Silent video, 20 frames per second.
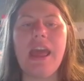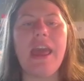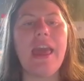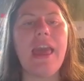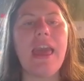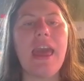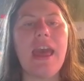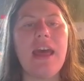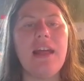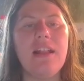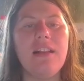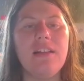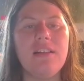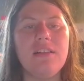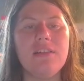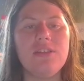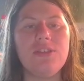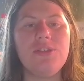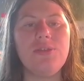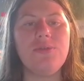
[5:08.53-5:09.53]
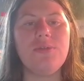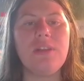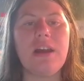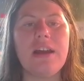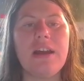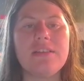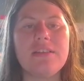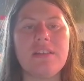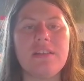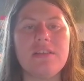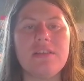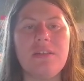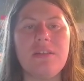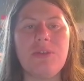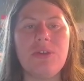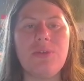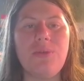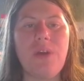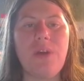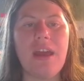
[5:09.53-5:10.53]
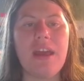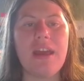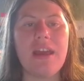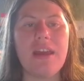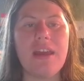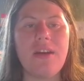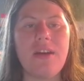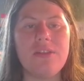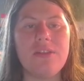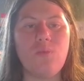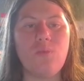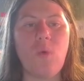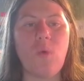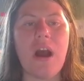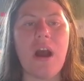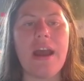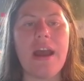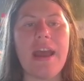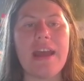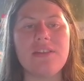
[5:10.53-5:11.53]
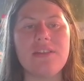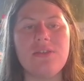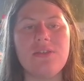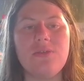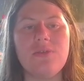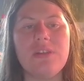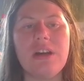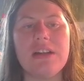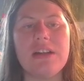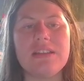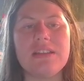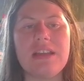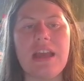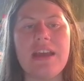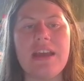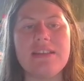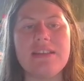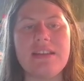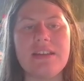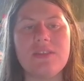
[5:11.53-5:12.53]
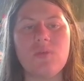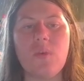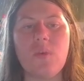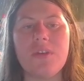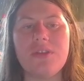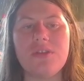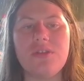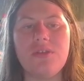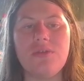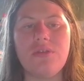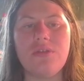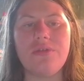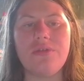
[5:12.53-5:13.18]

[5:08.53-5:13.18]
2 lines on the W. Y has 2 dots. S has 1, 2,